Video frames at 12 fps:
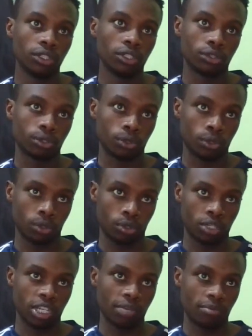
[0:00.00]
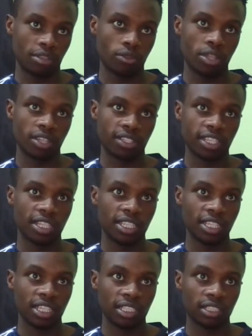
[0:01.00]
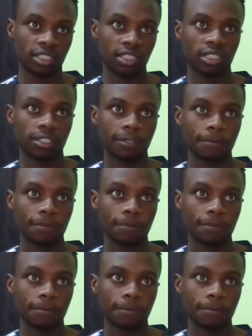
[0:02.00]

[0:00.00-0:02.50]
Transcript: So you come here to the settings